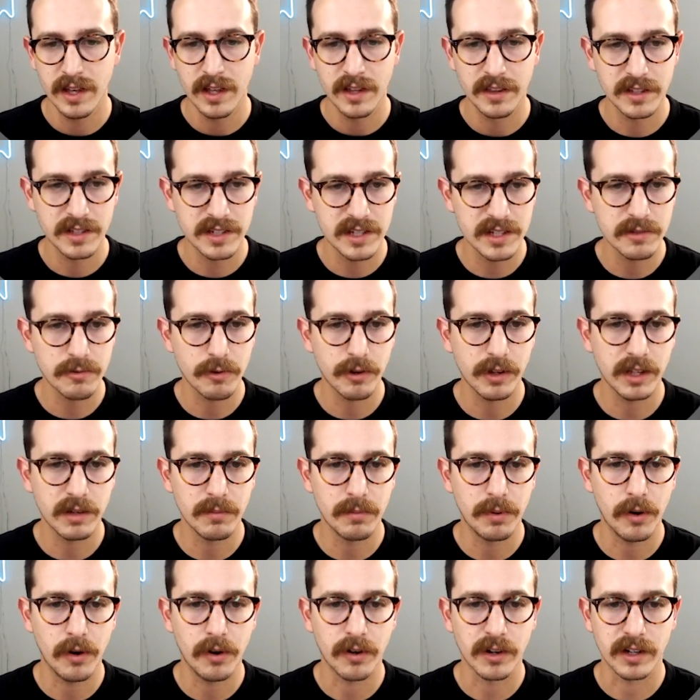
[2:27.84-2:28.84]
This is really
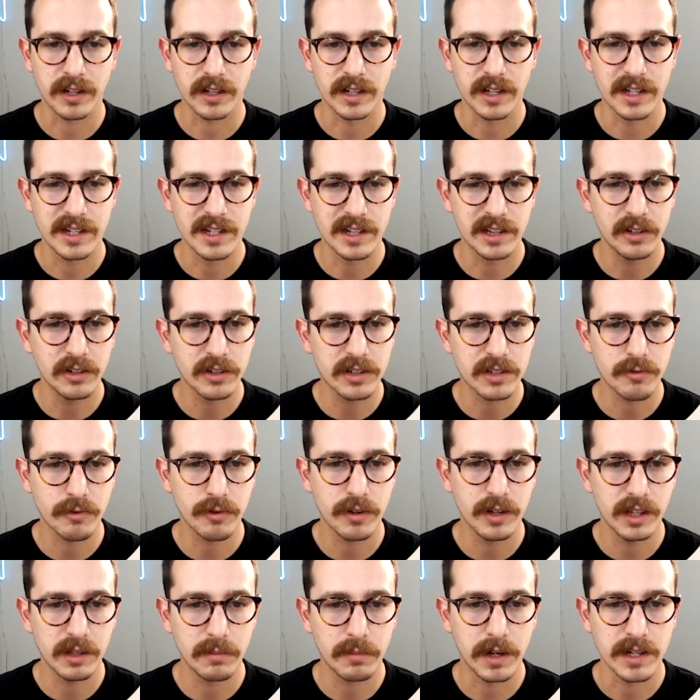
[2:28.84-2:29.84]
important. It looks
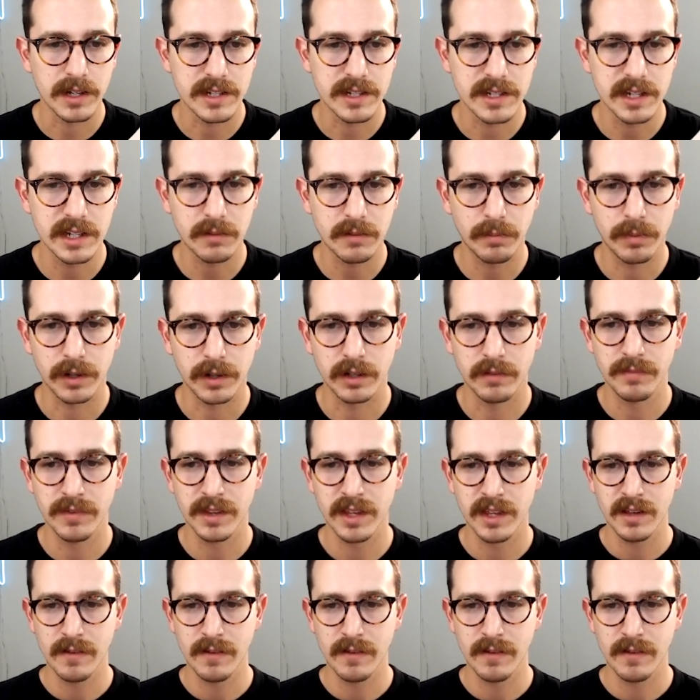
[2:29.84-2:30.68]
really basic, but